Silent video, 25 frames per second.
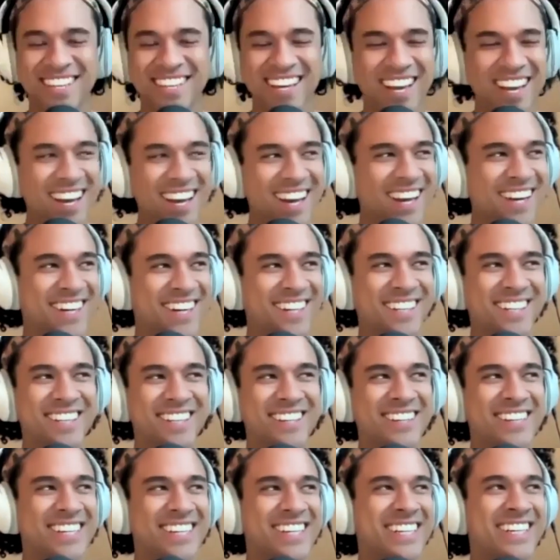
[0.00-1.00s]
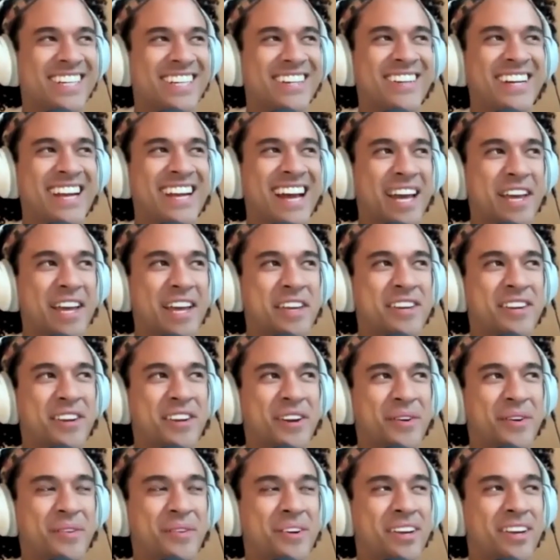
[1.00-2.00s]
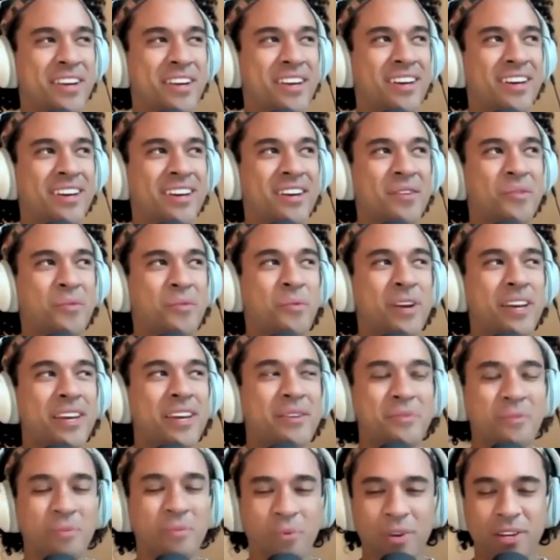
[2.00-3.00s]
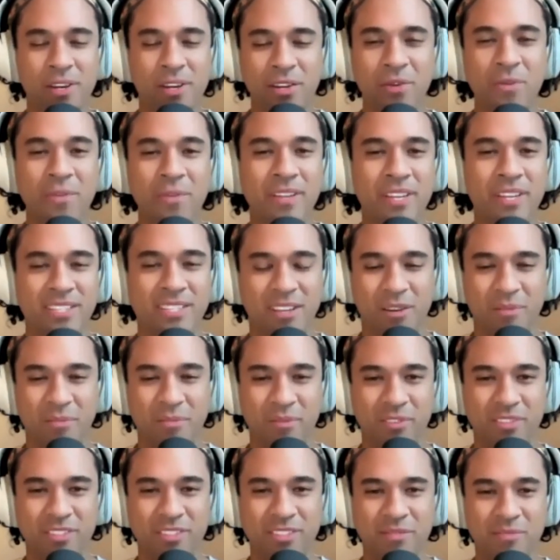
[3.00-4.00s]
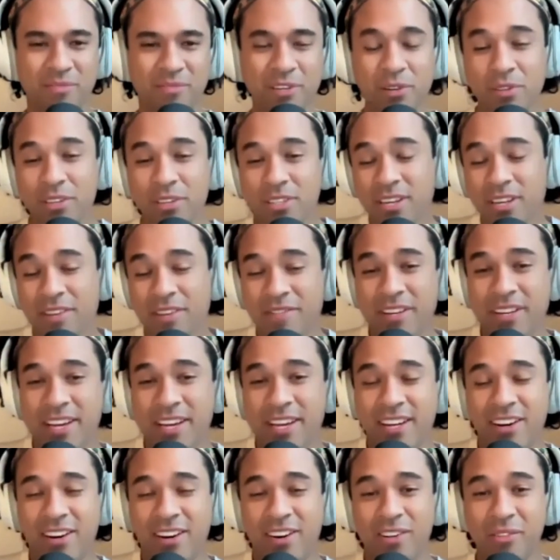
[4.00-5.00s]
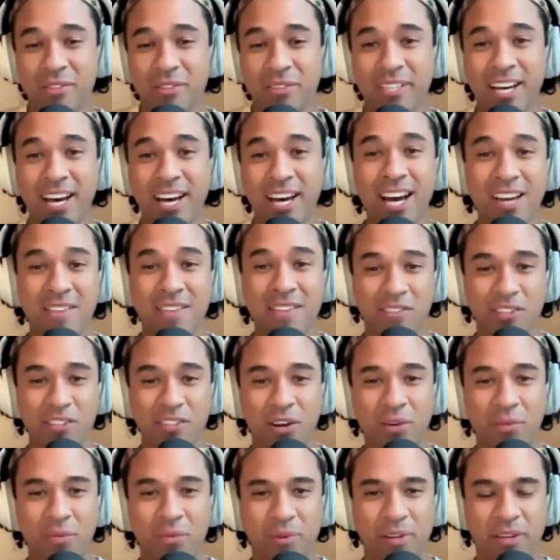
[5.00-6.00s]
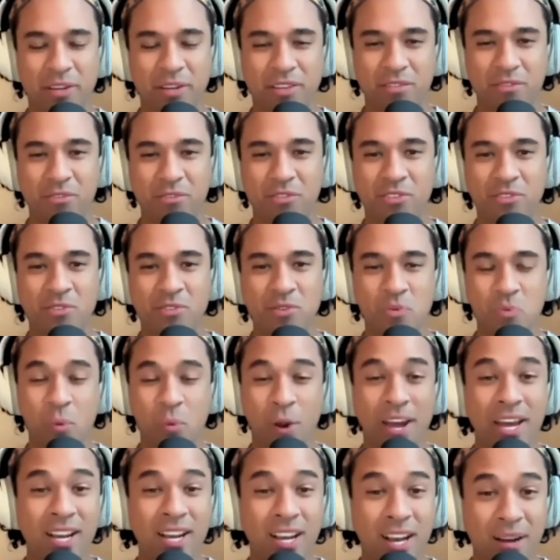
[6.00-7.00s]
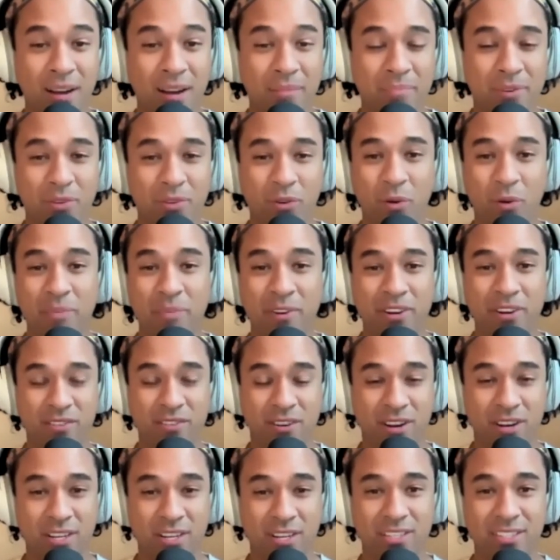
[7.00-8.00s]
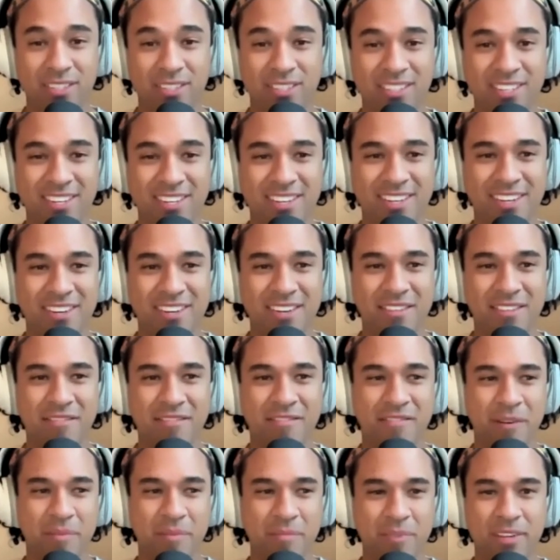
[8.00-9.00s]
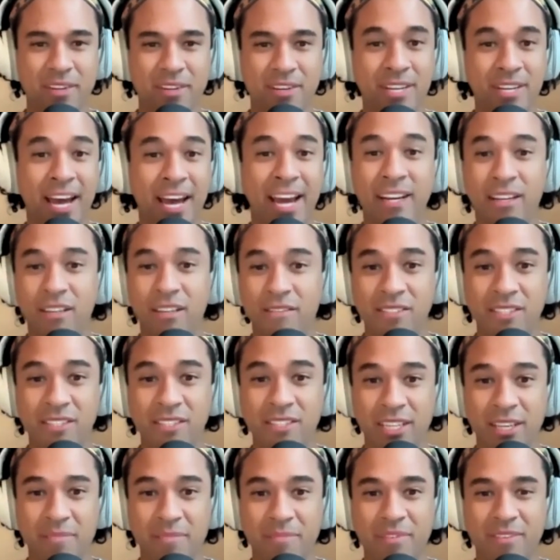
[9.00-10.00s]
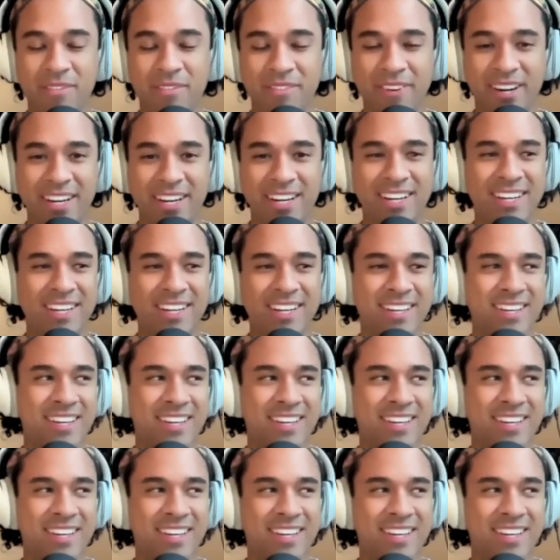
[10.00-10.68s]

Yeah, agreed. We do this every day in our own lives, don't we? You wake up, you open your eyes from the night of sleep, right?